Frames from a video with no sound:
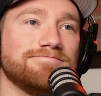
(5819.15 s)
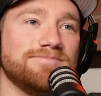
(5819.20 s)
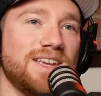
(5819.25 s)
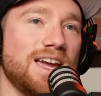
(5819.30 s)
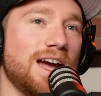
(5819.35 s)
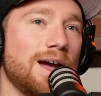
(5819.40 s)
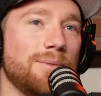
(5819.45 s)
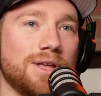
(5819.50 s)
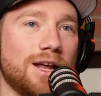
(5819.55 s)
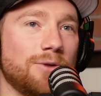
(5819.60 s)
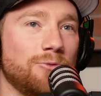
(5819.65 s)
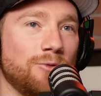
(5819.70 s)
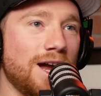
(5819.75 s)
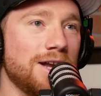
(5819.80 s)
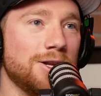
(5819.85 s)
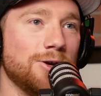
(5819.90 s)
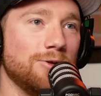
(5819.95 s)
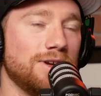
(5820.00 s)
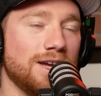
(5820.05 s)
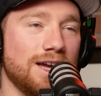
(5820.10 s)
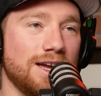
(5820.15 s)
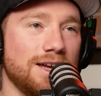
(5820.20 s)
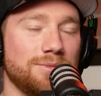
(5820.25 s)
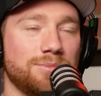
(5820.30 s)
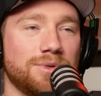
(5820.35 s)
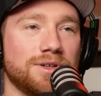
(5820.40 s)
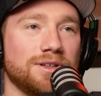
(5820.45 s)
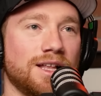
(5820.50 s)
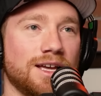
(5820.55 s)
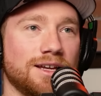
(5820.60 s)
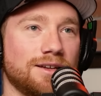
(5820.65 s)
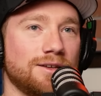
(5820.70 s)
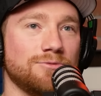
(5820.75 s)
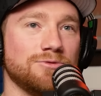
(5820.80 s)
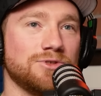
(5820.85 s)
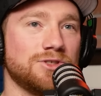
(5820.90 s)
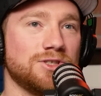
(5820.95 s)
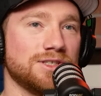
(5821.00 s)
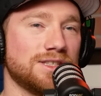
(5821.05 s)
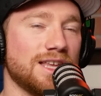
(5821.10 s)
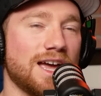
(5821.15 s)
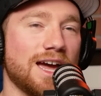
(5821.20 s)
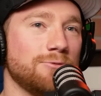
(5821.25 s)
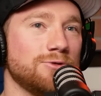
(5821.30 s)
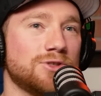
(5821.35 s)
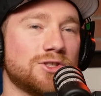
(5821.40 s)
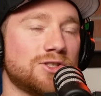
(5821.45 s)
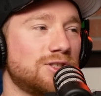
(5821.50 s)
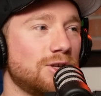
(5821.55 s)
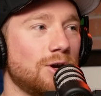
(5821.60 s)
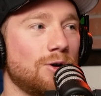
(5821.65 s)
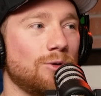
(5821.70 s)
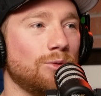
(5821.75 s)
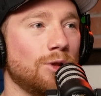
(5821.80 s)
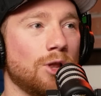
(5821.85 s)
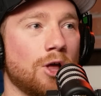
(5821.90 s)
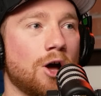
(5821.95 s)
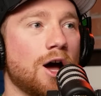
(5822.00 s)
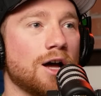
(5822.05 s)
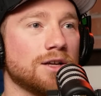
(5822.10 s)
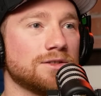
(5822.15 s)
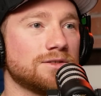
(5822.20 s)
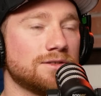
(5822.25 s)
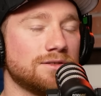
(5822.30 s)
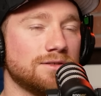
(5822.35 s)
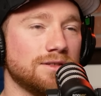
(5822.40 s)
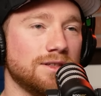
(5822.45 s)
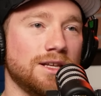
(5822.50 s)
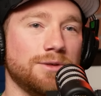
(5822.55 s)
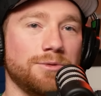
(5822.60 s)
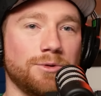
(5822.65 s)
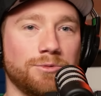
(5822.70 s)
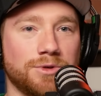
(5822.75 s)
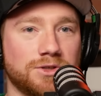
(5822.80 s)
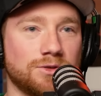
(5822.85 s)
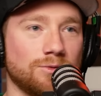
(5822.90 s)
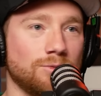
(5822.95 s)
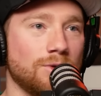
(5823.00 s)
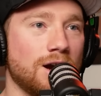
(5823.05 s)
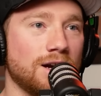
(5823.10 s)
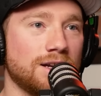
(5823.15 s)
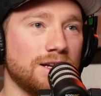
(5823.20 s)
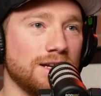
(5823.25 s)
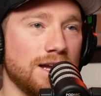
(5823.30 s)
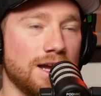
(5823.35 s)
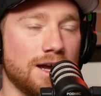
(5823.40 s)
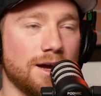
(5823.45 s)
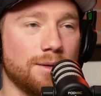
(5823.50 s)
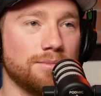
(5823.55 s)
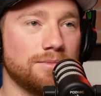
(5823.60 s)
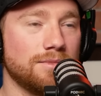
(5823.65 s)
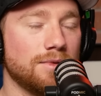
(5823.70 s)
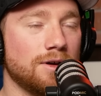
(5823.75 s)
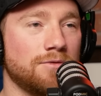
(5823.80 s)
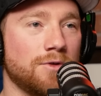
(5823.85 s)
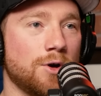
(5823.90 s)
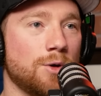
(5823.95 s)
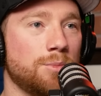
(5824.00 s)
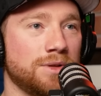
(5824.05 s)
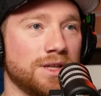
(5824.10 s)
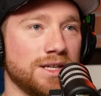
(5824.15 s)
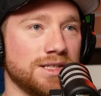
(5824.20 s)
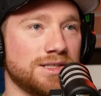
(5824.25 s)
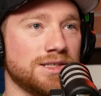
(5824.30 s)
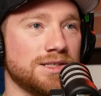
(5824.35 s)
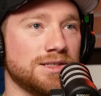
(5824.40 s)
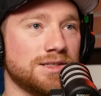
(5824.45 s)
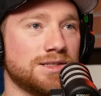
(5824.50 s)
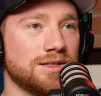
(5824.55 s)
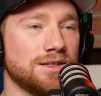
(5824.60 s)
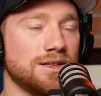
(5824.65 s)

yeah, I mean, I ran okay, but, like, it was just I was so lost. And then we went to Rockingham, of all places.